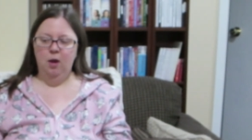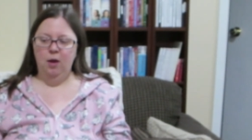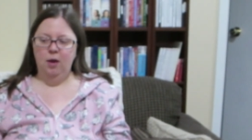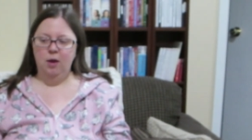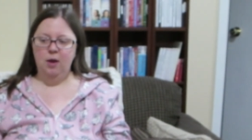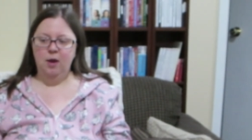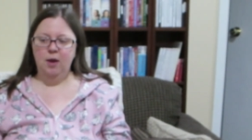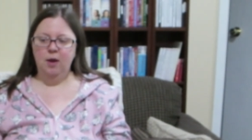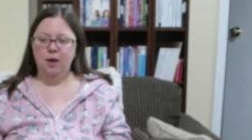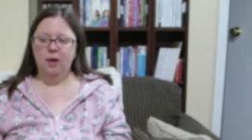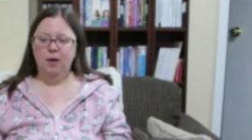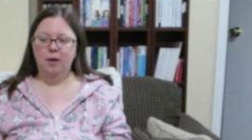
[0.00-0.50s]

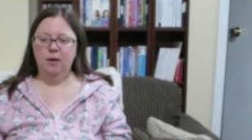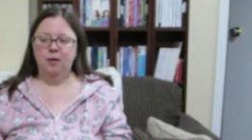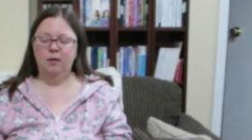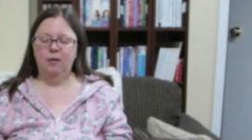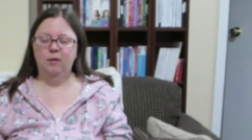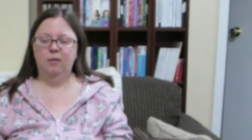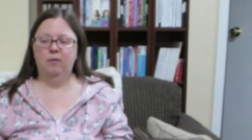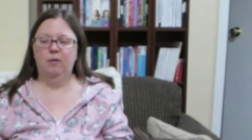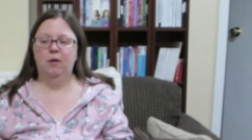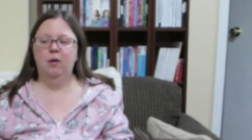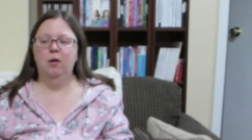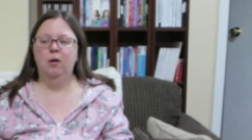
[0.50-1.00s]

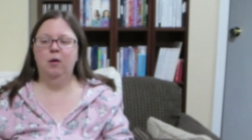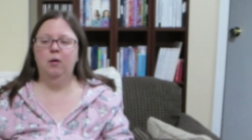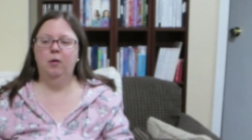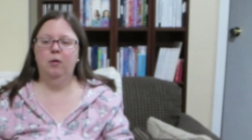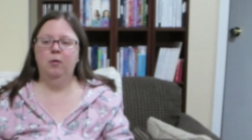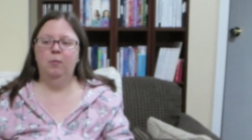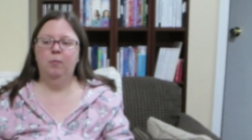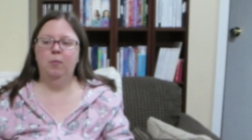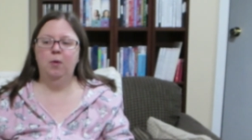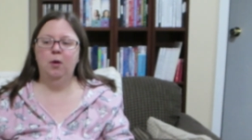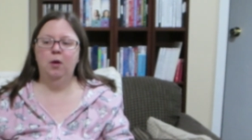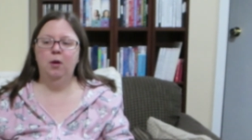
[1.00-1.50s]
And
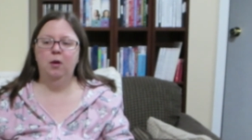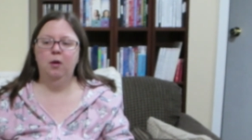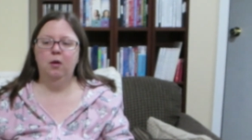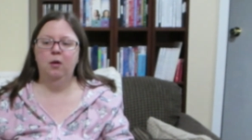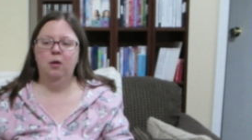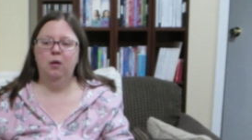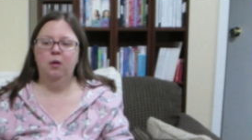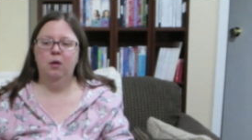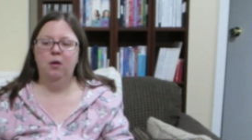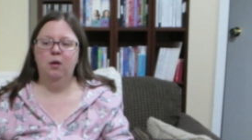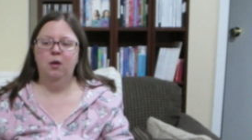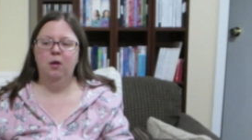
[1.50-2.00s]
um,
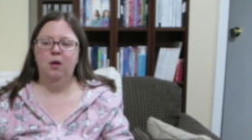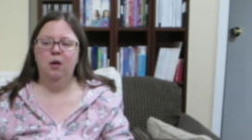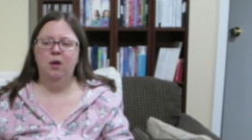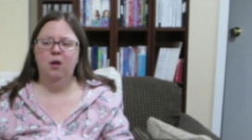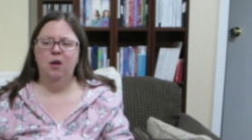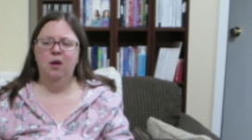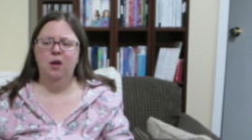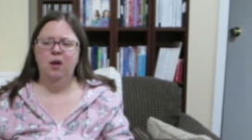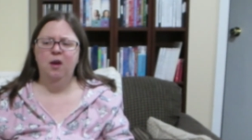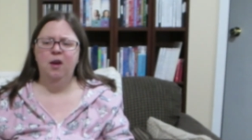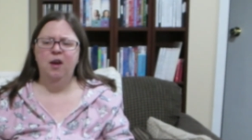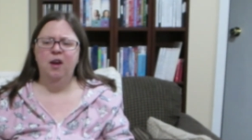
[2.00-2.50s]

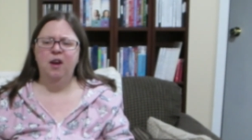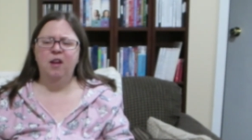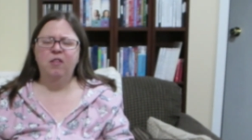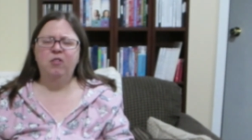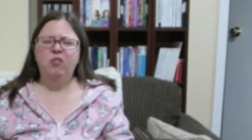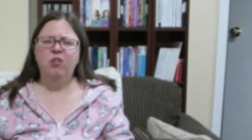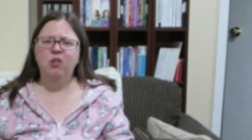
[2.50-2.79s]
it's